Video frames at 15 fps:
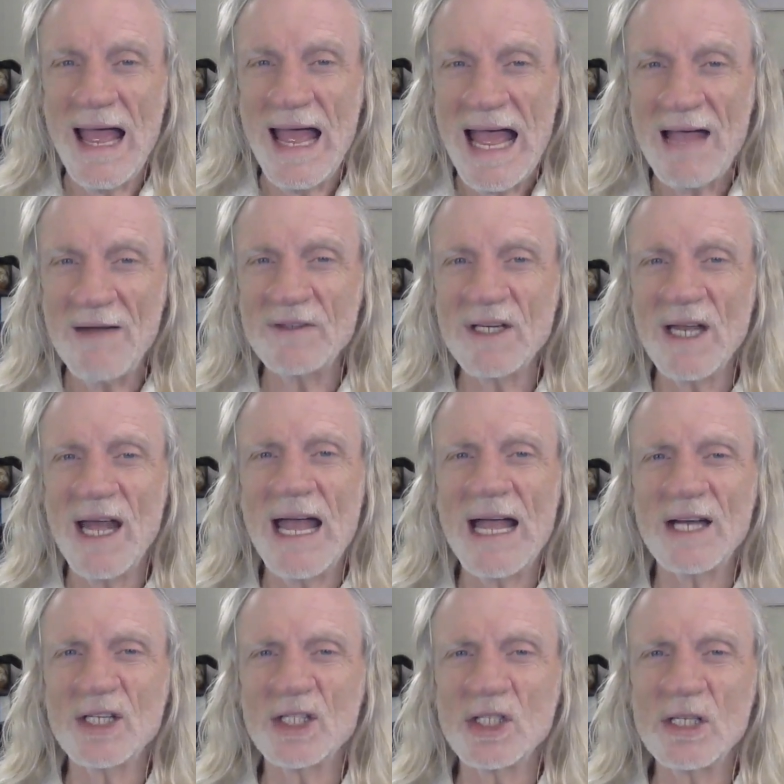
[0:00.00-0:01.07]
have to
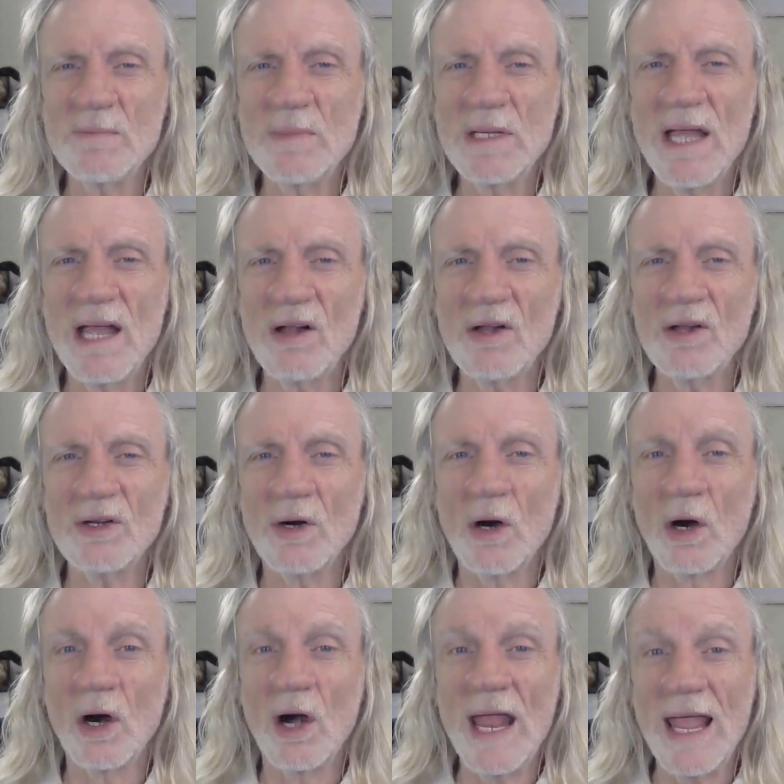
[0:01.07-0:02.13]
actually be held
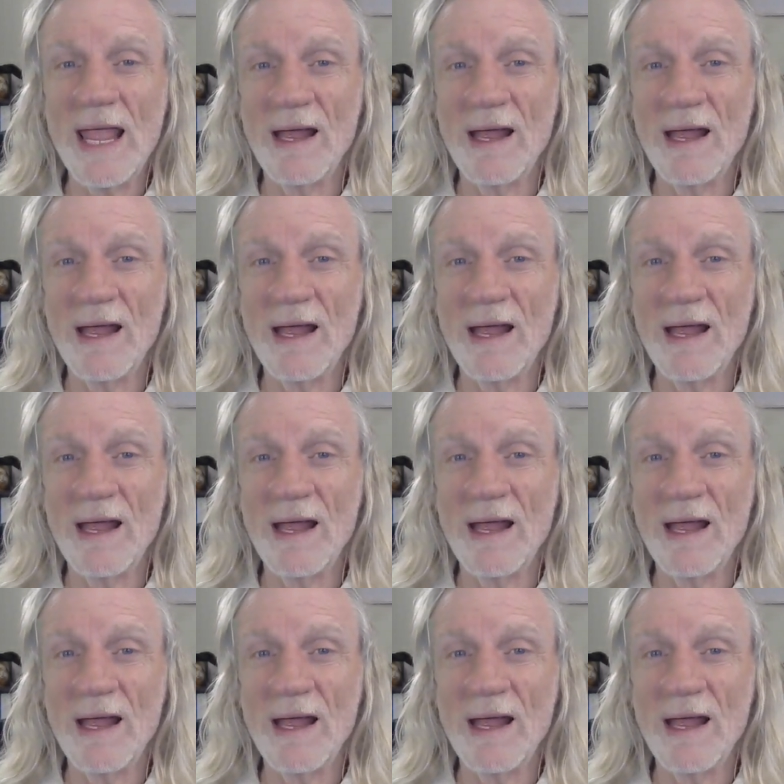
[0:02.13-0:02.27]
or